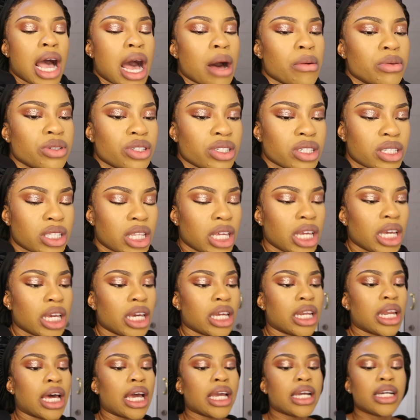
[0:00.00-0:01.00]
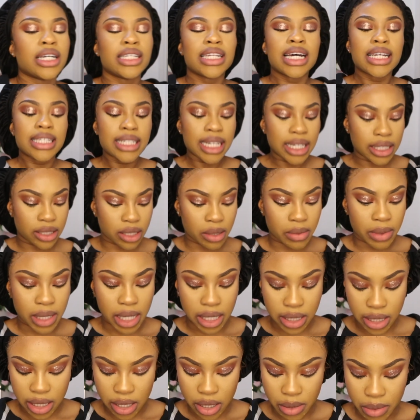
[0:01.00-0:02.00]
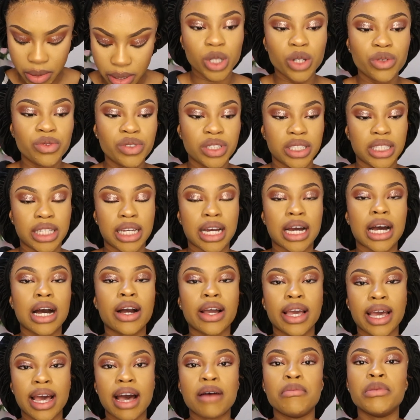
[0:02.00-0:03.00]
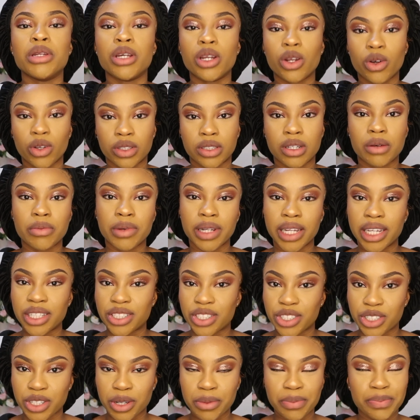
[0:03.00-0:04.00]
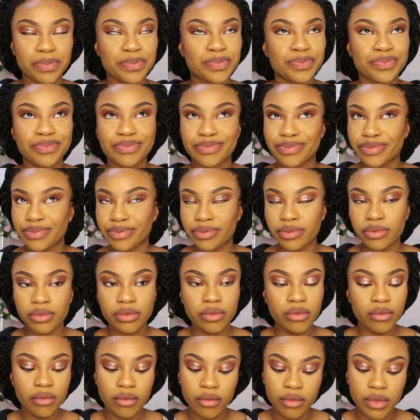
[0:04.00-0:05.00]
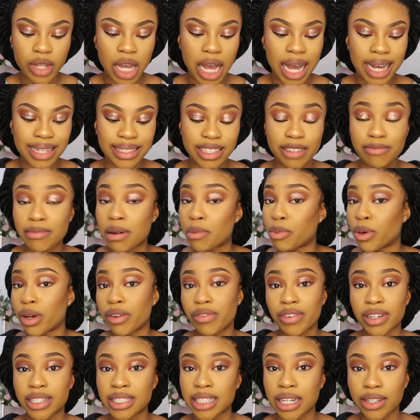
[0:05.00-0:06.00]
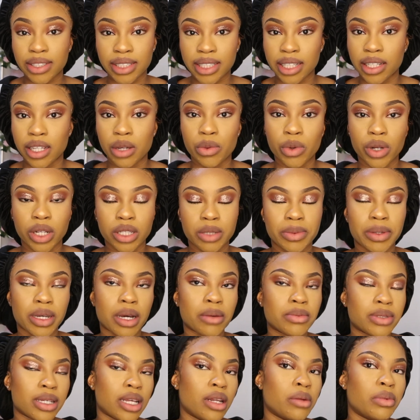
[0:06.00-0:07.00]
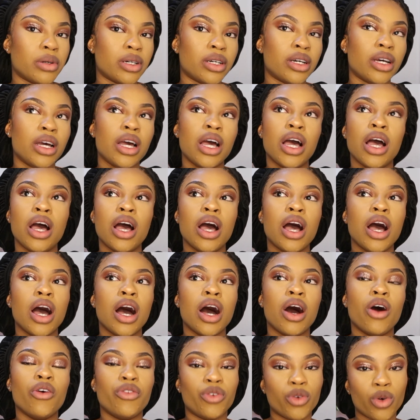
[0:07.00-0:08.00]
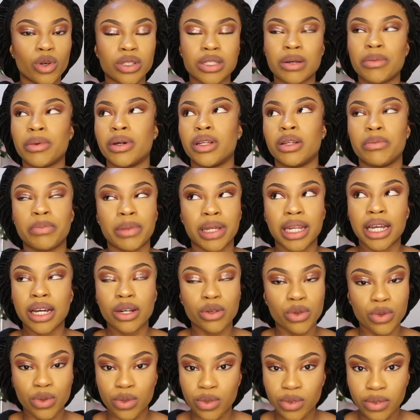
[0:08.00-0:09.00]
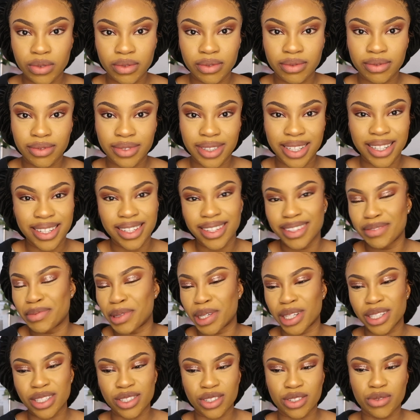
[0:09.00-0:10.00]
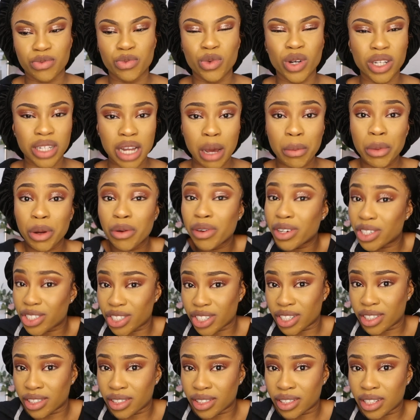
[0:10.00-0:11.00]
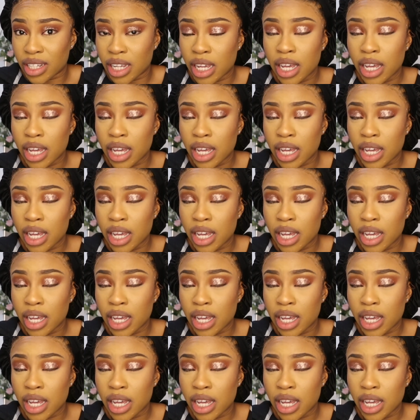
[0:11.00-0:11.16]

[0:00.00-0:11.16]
I was just thinking, like, could I date someone that's celibate? Obviously, yeah, okay, I'm in a long-term relationship. And if my boyfriend now said he wanted to become celibate, of course I'm gonna be that cool. Because one, I'm a Christian.